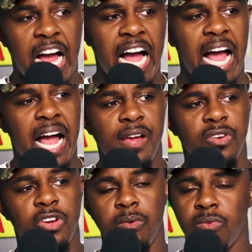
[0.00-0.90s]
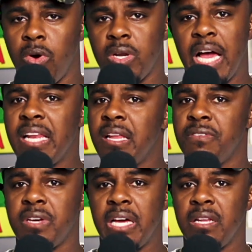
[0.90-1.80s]
I, I, don't get me wrong. I
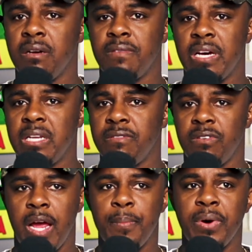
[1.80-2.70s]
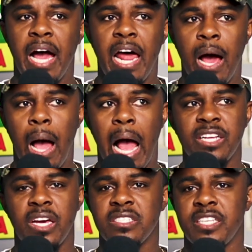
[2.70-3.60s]
love it. I love I love it, right? But I, I, I
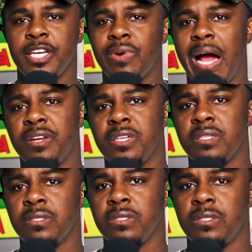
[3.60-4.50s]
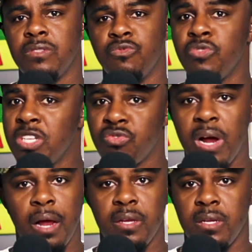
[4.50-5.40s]
try to stay grounded, really
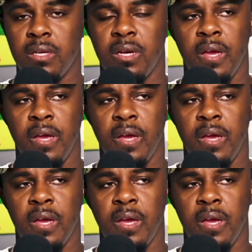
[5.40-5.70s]
grounded.